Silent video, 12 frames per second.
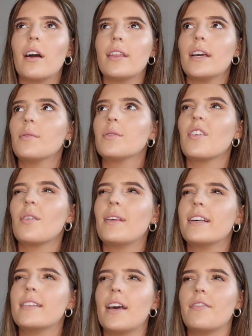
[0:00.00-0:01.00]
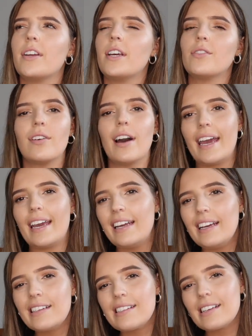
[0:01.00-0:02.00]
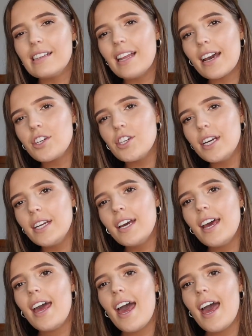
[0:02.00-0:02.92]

I think it was from their 70s or 80s collection,